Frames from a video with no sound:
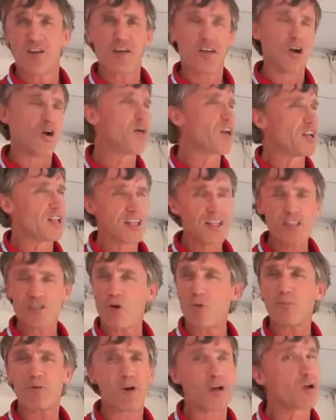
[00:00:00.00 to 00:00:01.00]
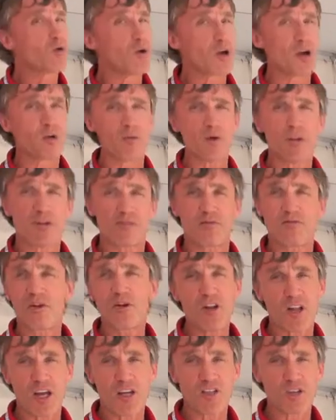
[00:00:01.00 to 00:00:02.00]
You know, it cleans out pretty quick with
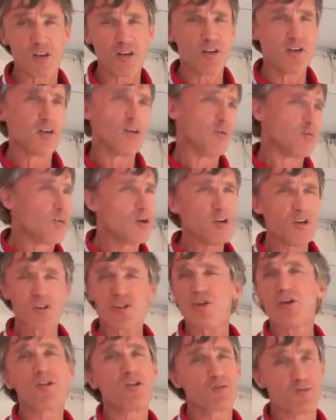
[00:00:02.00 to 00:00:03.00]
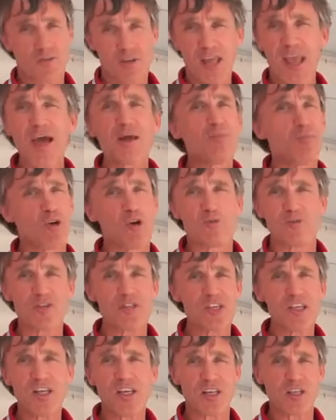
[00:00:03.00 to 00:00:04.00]
fertilizer, but you still can be
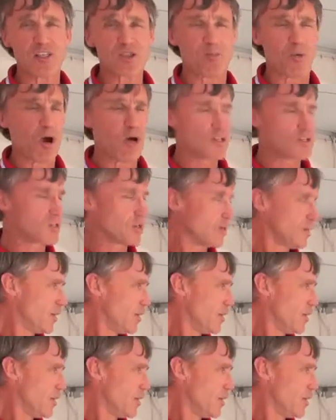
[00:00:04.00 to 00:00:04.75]
overseeding in spots.